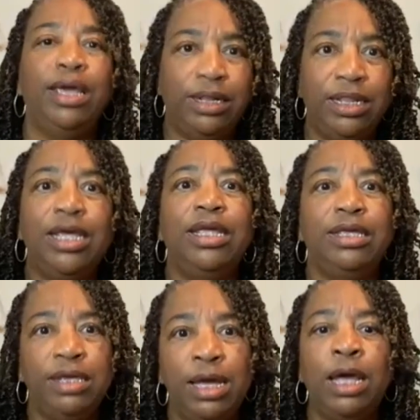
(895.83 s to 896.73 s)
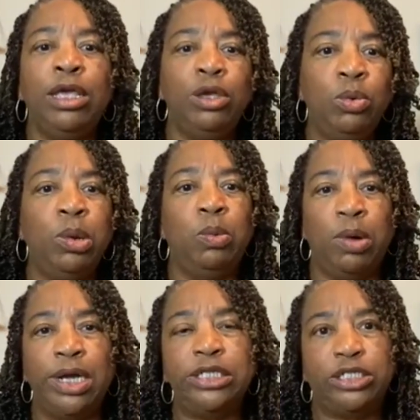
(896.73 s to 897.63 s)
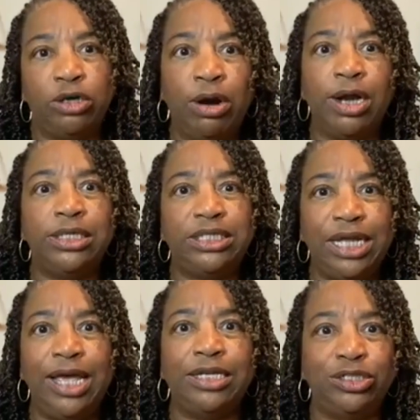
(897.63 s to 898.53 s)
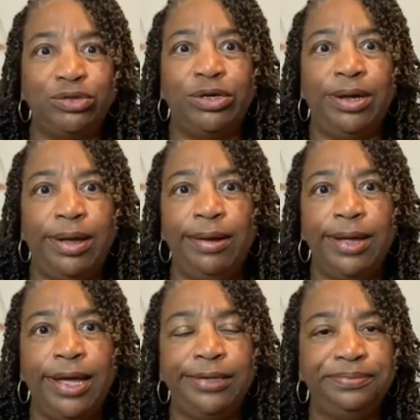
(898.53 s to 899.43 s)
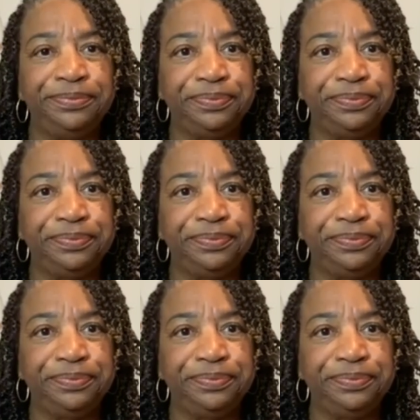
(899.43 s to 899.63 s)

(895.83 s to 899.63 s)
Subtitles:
then yeah, you would want to charge extra, okay?